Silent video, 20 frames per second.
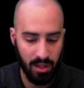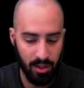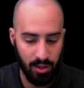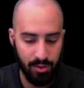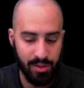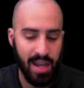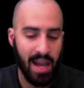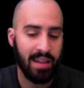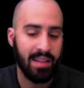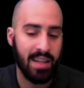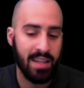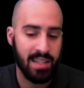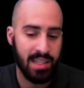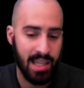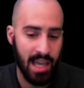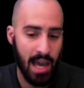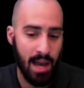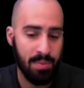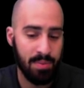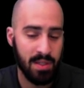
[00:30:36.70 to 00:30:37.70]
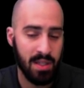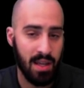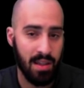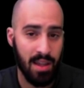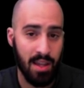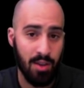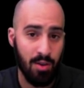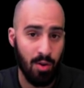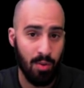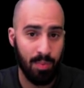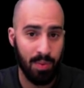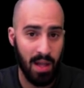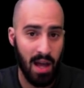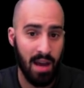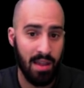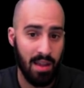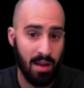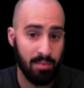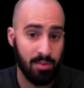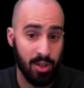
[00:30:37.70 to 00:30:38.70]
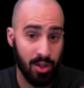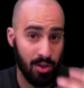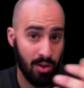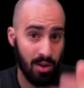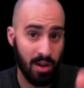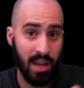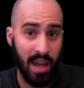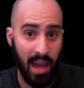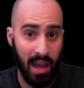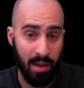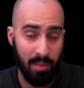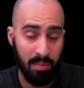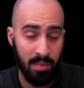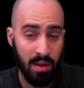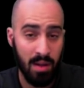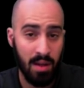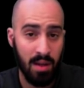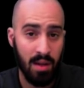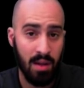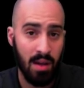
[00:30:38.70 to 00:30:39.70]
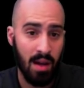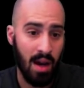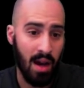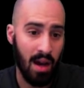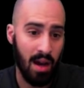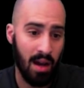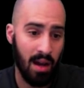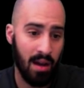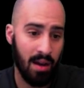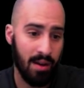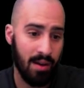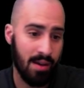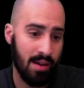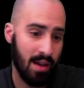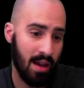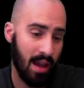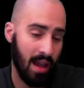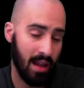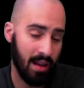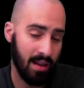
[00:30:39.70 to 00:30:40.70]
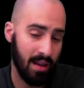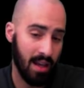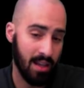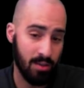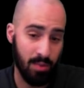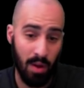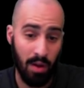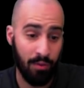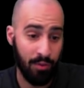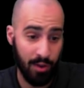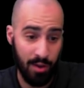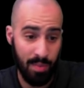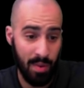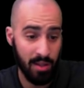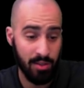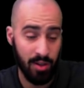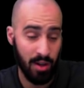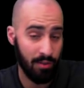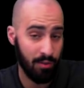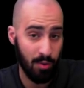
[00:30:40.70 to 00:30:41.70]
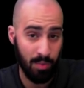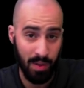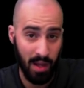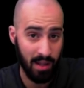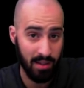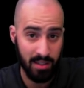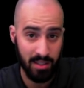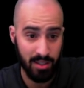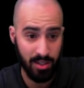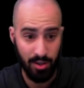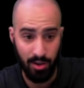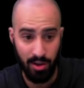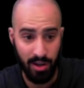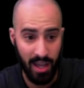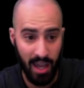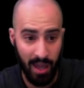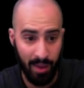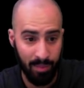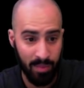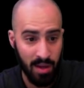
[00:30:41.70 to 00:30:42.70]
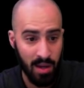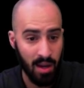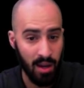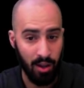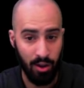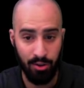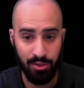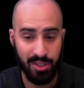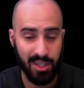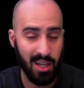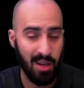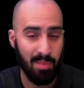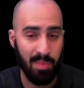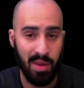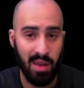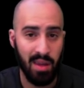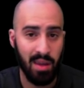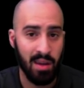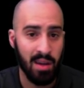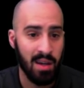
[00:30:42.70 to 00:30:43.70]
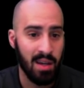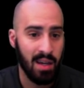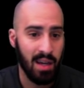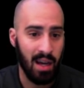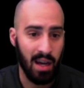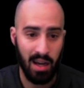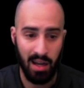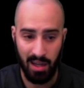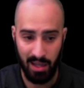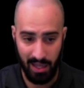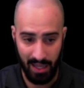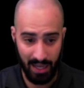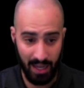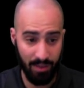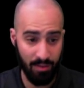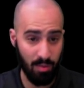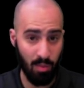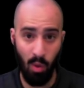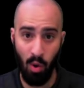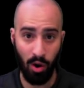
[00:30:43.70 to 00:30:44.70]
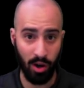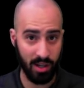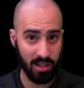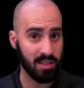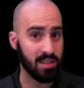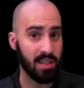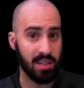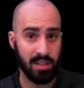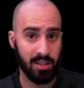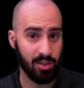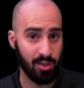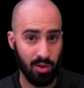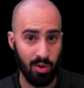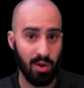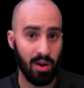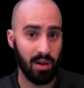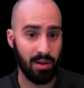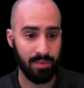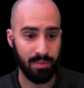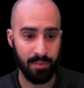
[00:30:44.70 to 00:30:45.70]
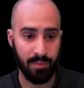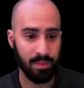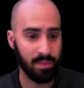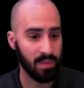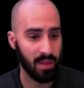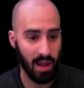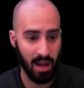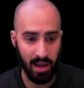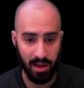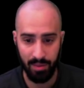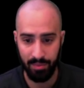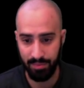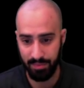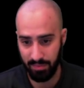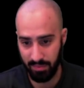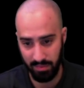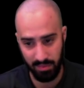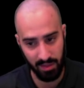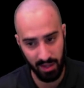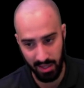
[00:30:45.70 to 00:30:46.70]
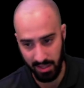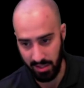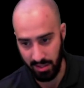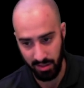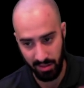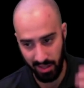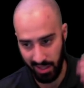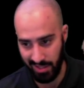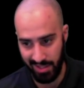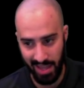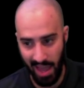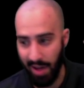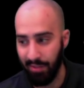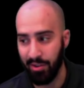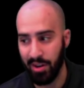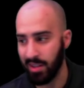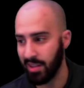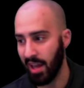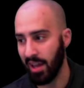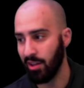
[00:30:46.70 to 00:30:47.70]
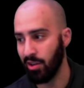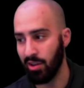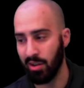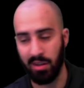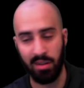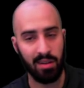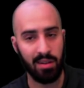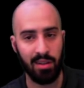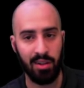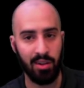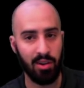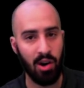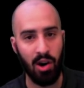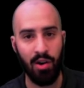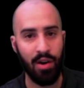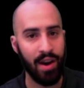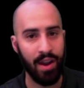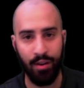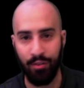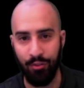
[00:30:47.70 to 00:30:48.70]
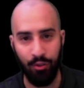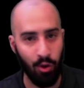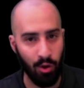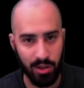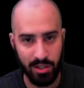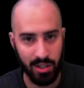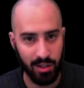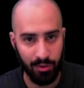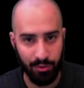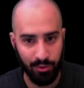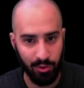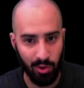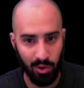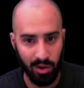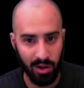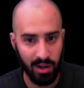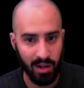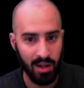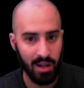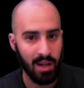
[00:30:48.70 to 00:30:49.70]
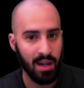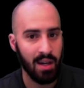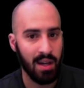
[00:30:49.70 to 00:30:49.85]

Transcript: You take these tips and then you apply them to your game, and as well for Dimitri, if you apply this to your game, you're just going to be an even more consistent scorer. It's evident that you're already a force on the floor,